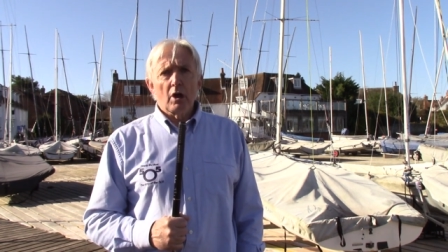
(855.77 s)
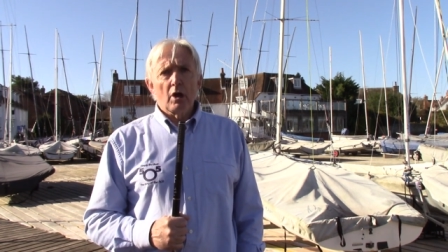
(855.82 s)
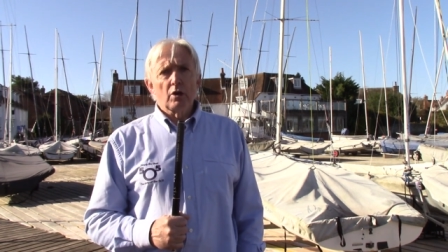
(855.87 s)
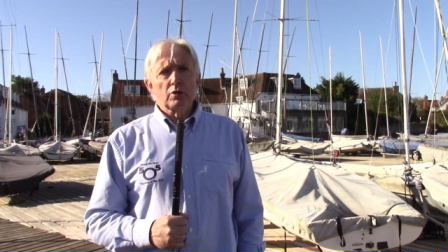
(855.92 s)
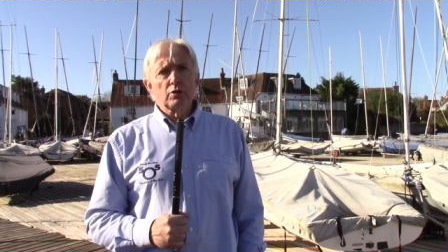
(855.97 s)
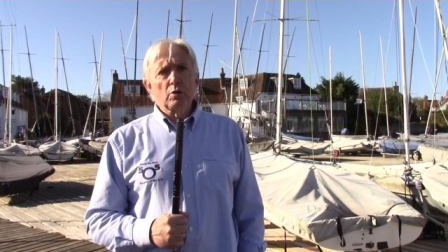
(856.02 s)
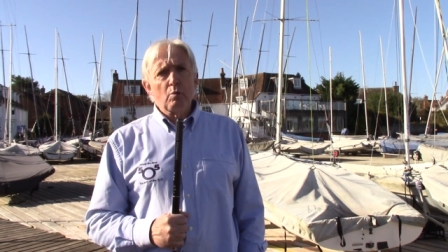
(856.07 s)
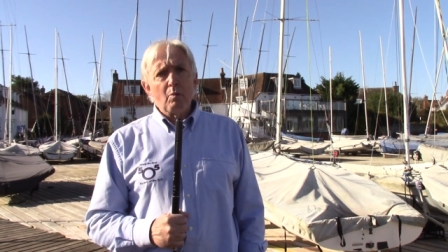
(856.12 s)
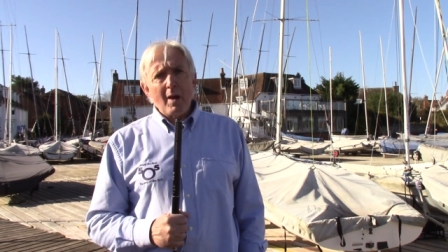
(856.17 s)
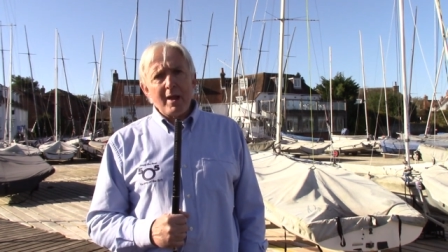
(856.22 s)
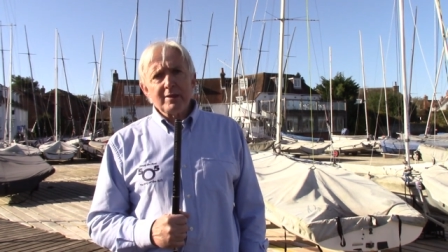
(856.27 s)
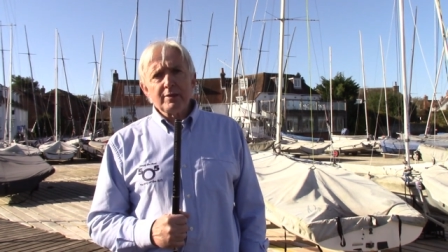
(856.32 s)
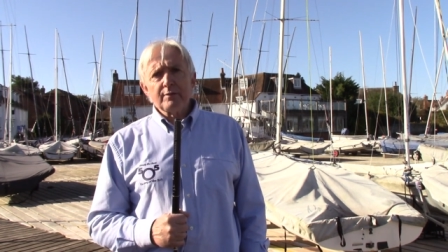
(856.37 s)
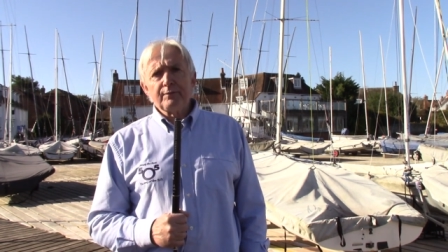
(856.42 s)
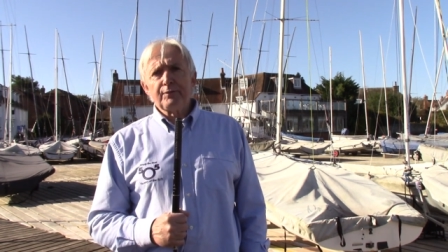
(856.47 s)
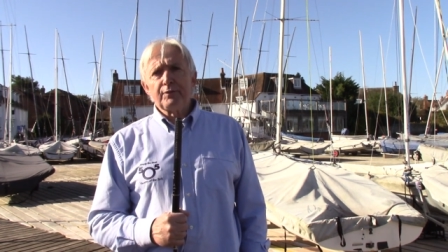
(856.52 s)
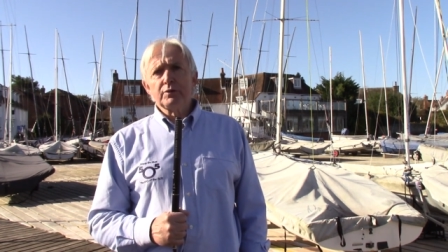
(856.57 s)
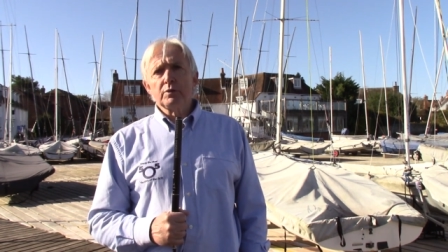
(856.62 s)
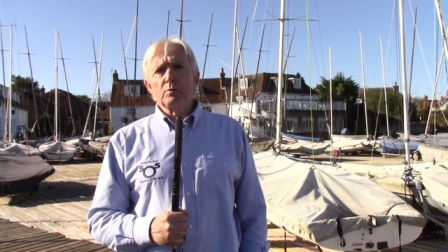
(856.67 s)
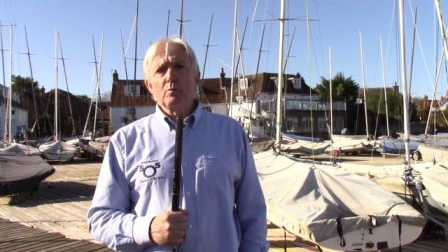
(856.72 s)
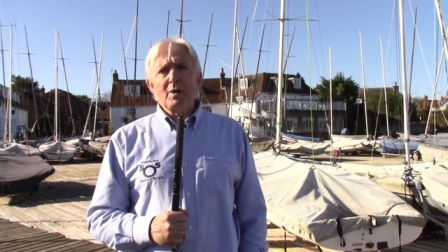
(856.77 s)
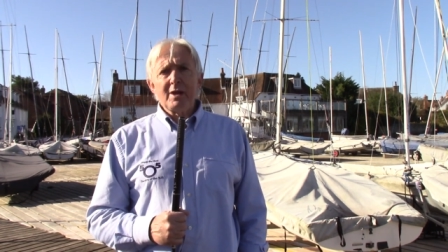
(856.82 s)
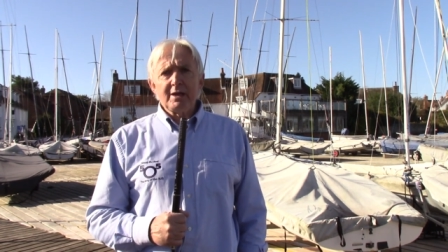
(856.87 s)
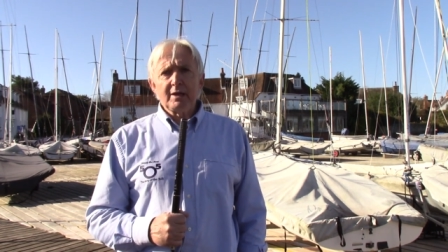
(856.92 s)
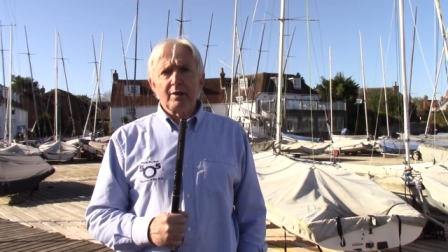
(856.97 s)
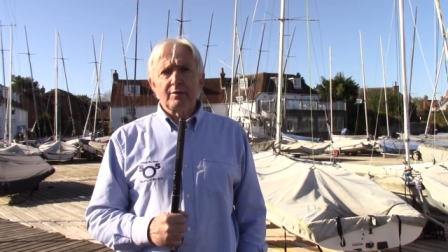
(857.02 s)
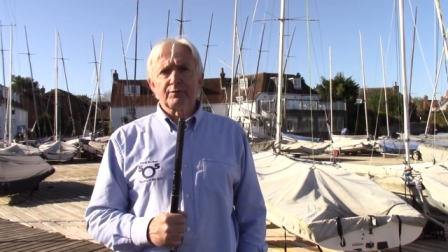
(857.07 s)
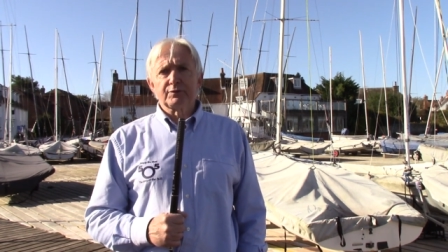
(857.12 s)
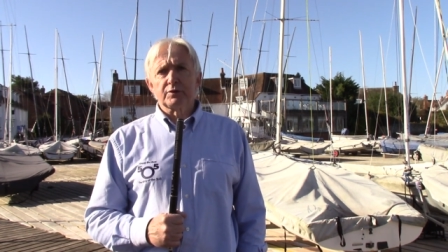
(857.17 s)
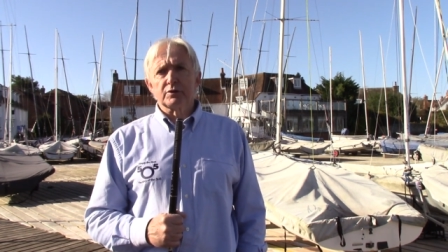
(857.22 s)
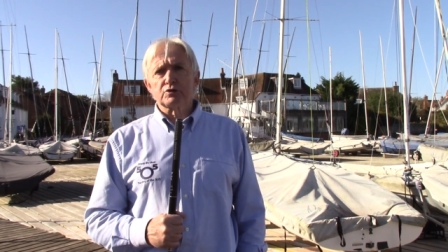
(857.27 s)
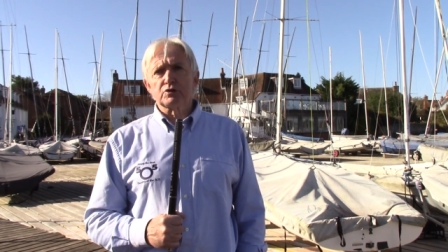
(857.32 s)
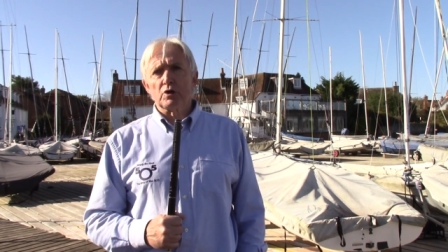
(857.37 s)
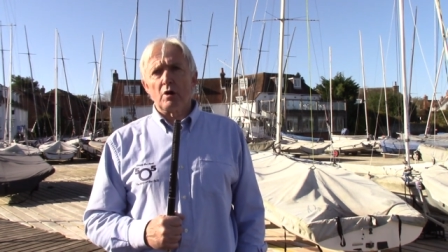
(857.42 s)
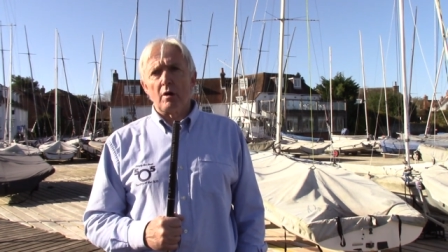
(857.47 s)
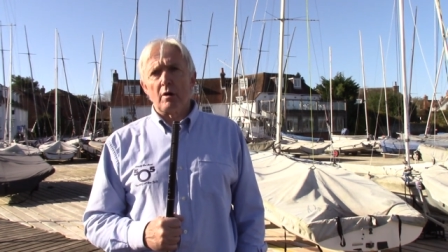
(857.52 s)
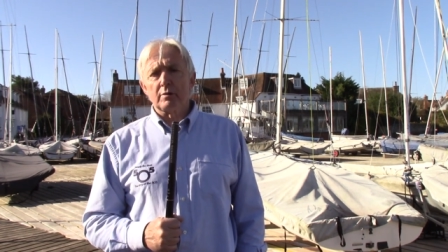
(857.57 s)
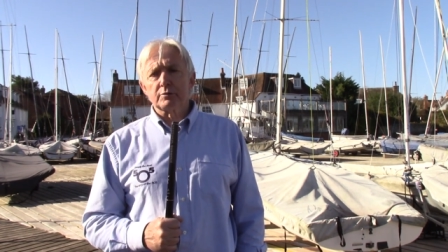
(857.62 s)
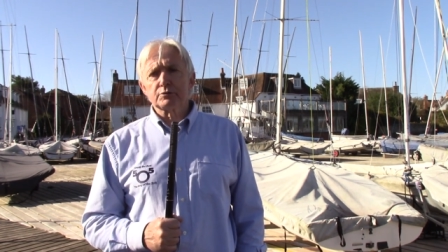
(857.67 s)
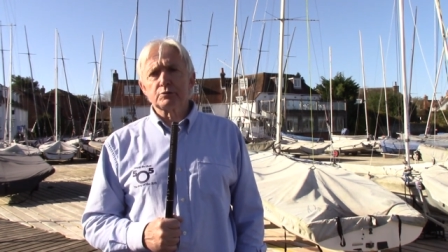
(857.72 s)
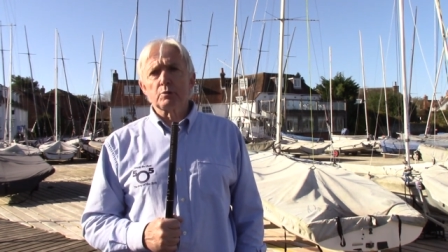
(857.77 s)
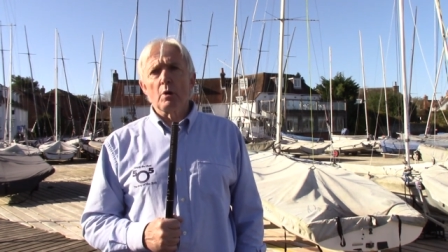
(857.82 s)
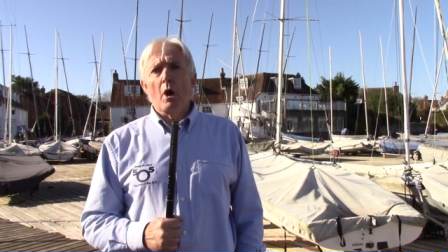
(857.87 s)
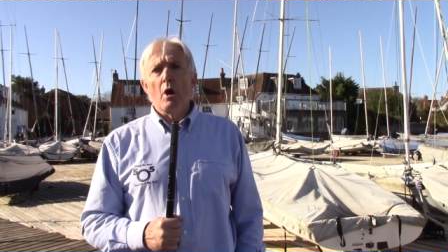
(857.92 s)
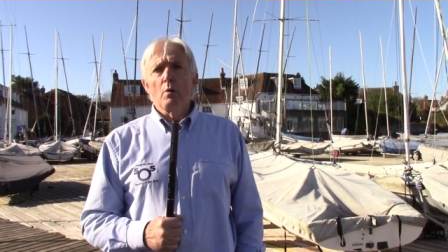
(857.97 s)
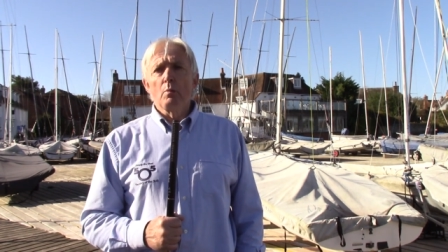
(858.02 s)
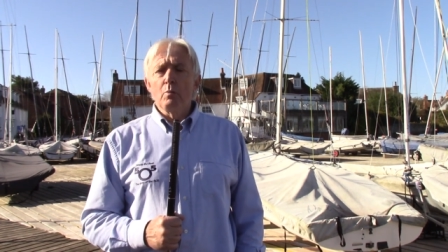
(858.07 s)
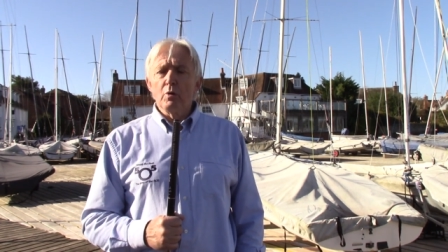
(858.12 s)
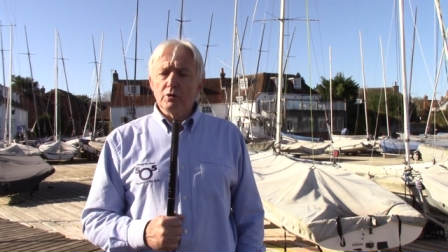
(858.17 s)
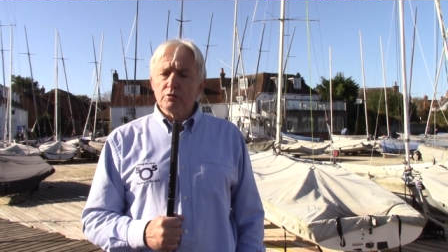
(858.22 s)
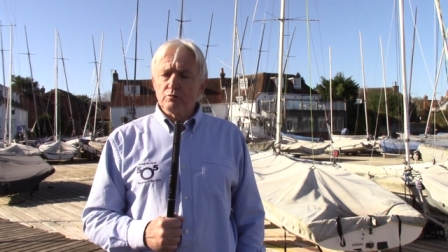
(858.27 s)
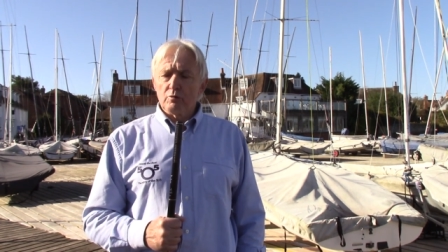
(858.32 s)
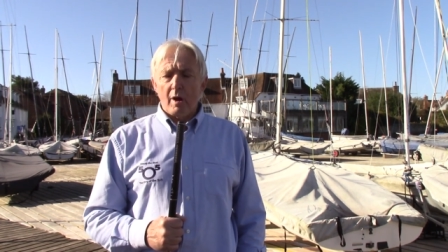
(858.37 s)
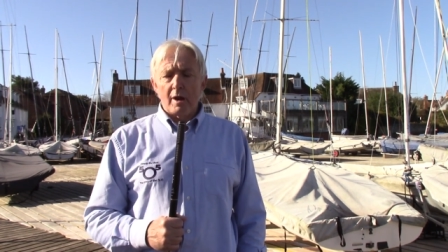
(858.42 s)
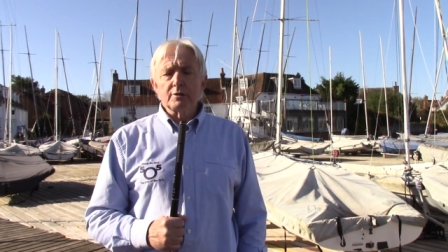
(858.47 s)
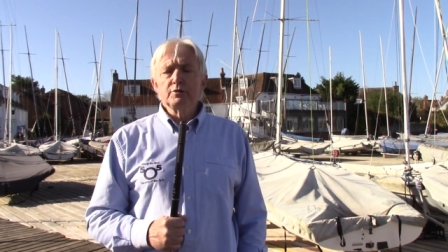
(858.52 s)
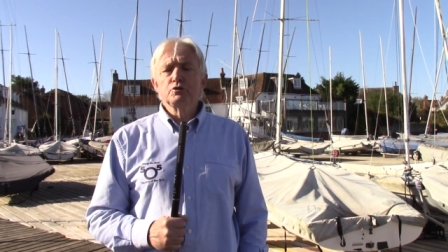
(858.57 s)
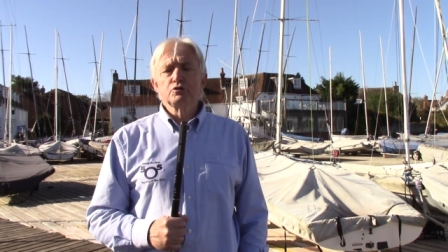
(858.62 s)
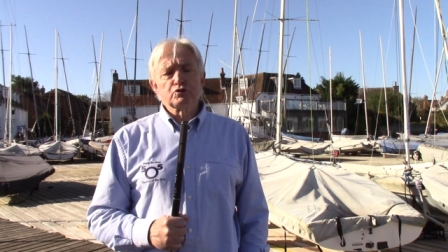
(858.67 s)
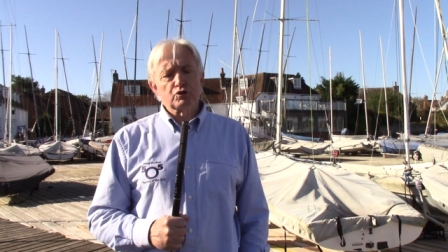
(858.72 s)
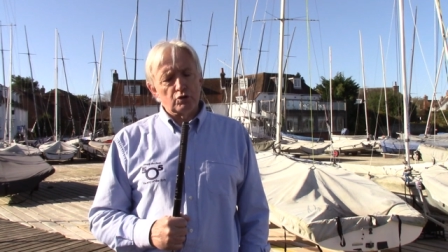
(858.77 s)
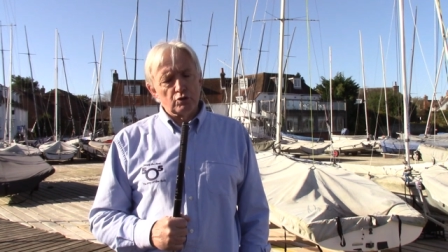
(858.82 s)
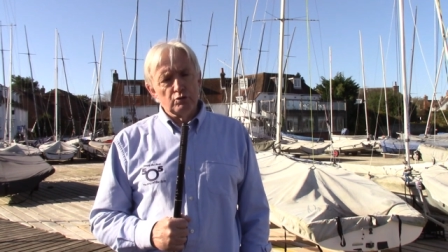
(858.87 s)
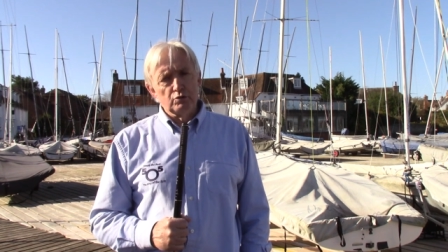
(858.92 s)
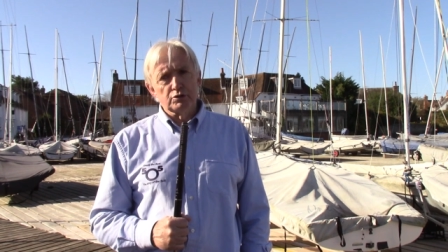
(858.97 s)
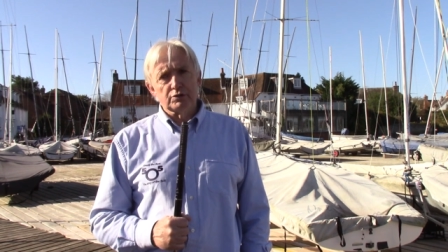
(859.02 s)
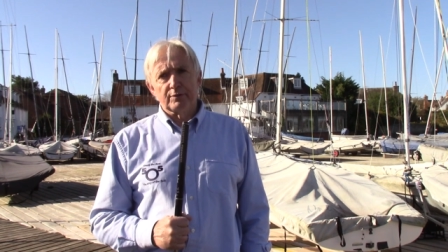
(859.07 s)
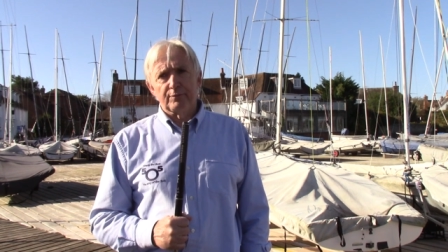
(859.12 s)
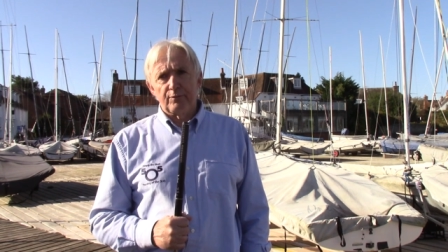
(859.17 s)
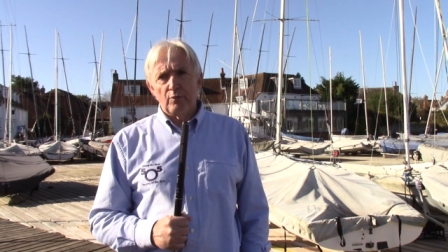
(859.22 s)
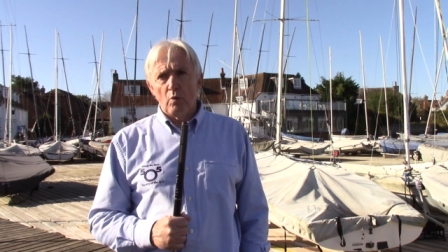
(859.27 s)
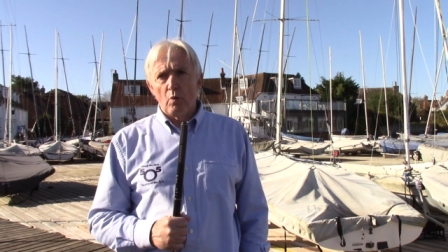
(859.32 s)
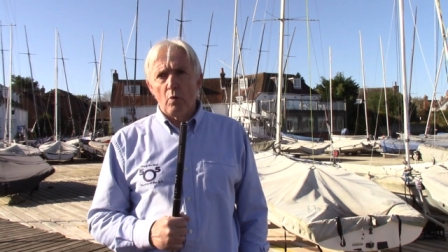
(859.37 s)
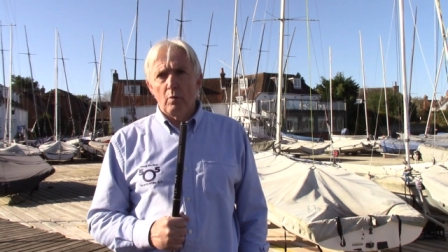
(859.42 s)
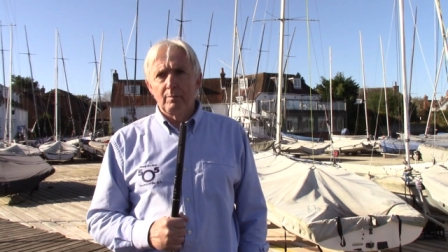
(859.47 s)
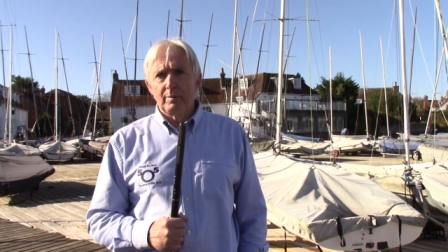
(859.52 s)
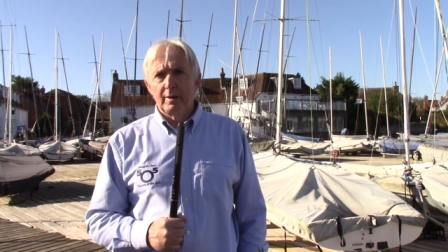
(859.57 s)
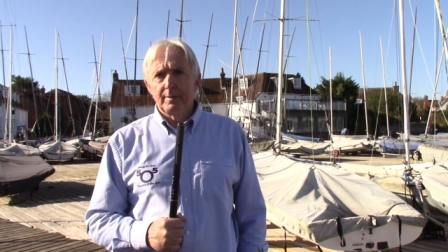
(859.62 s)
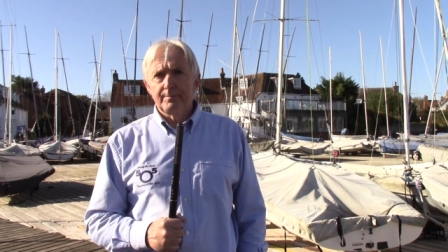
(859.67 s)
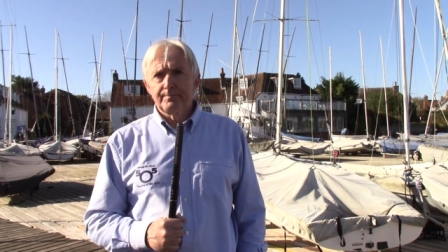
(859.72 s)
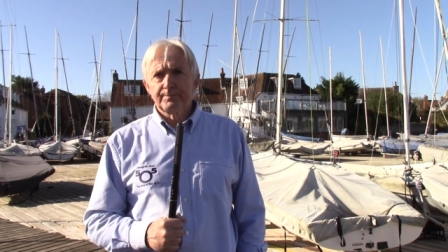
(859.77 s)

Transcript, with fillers: the weather for the week of the trials would run true to form.